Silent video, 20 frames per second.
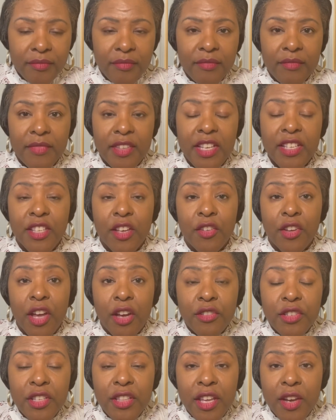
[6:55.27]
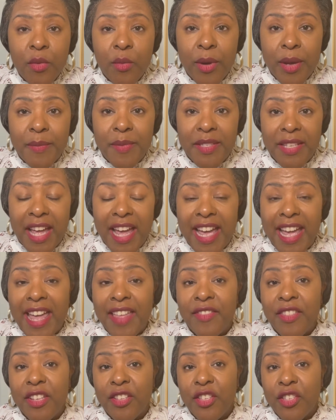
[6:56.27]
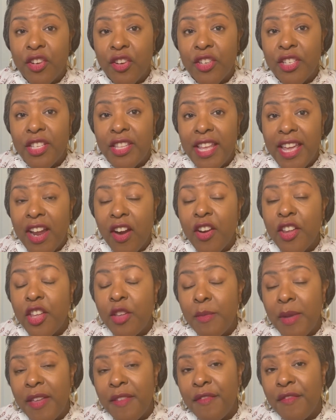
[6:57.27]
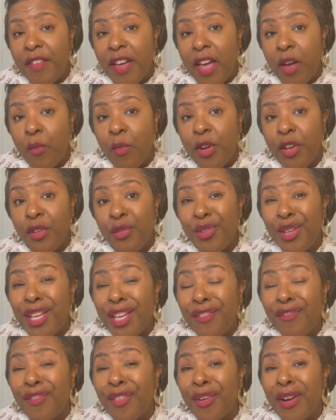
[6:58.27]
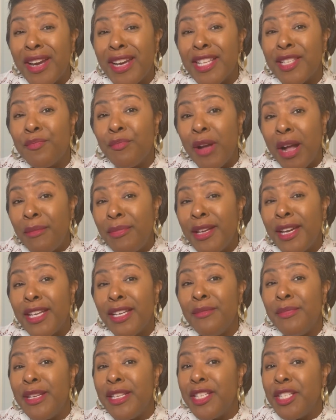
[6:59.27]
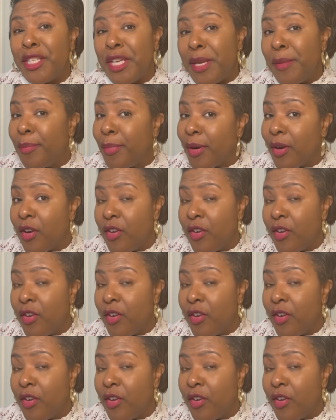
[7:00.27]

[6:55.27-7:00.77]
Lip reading: So go to their website and then search there, and you may find what you're looking for, and it's probably going to be cheaper on your